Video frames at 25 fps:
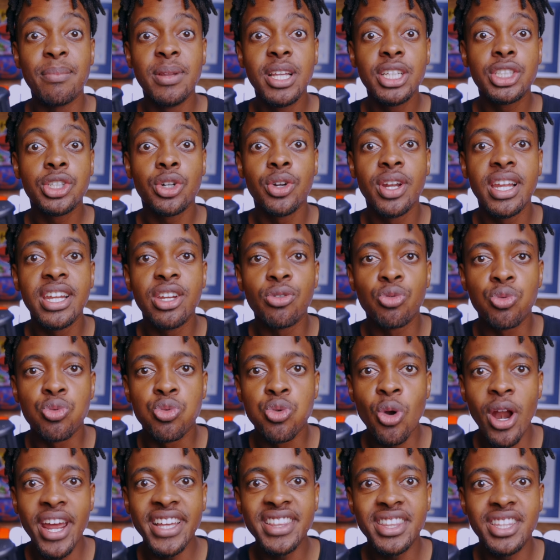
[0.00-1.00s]
literally
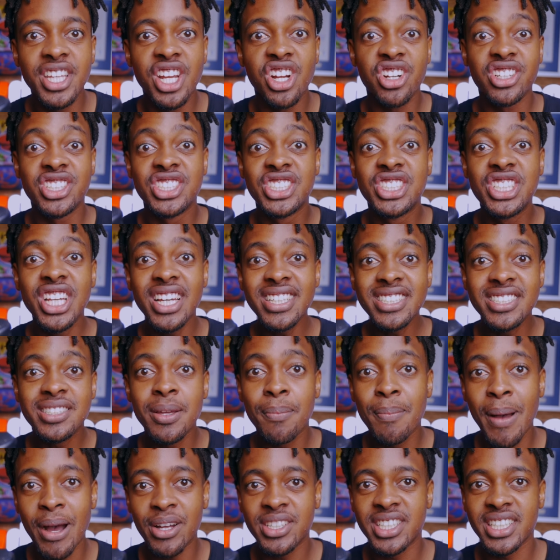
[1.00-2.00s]
right there, just
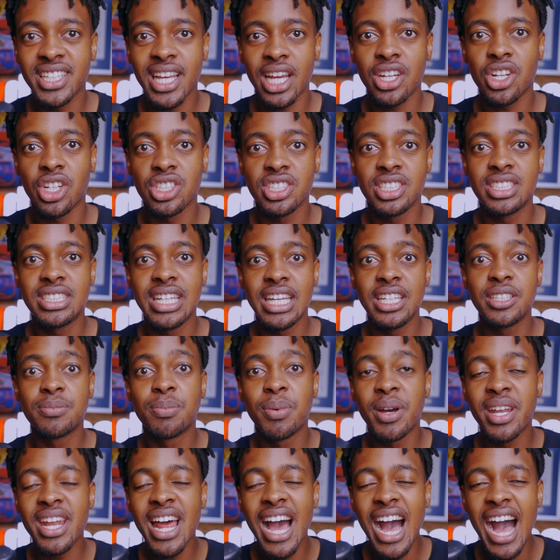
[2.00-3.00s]
about to get on
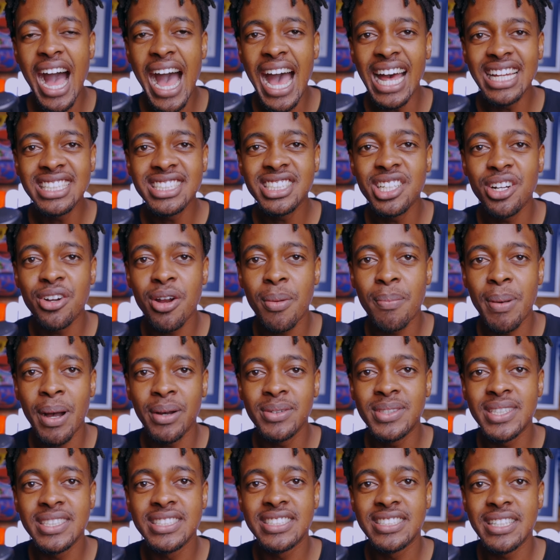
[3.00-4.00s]
stage, but as they're
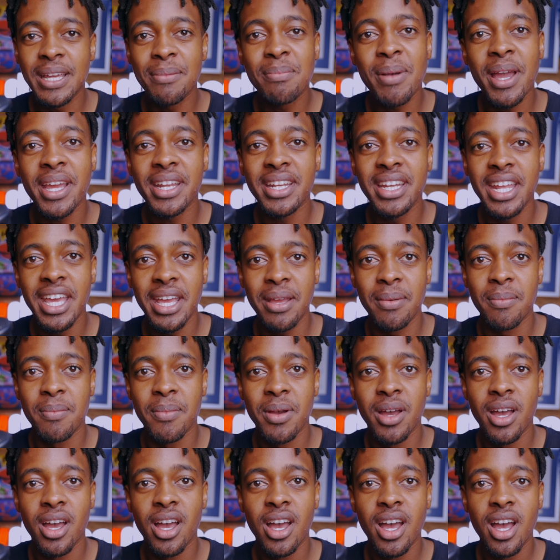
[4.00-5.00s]
about to say my name,